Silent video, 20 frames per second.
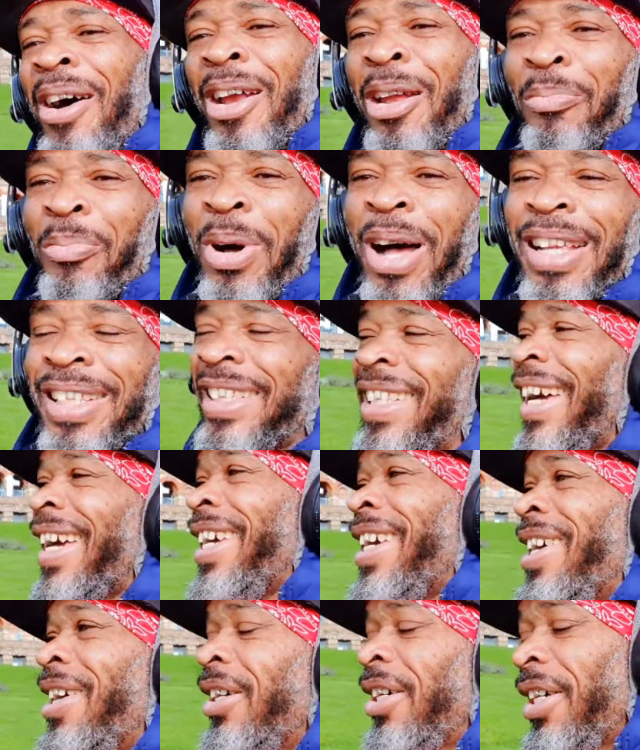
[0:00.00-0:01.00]
All the
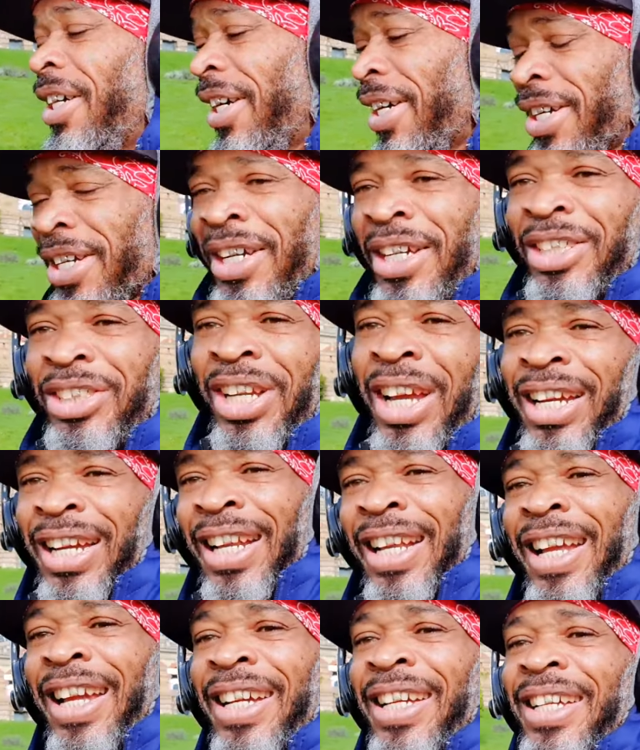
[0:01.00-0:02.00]
pasta here.
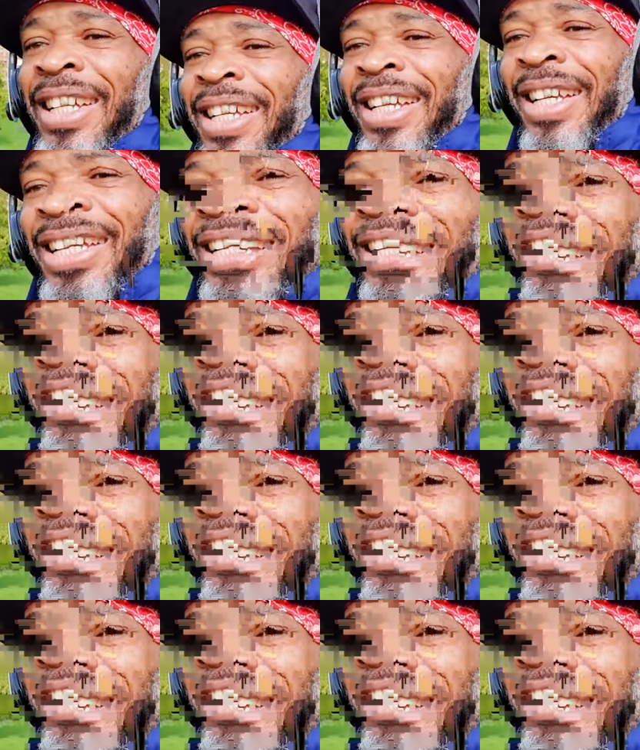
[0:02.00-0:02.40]
Chengaleng.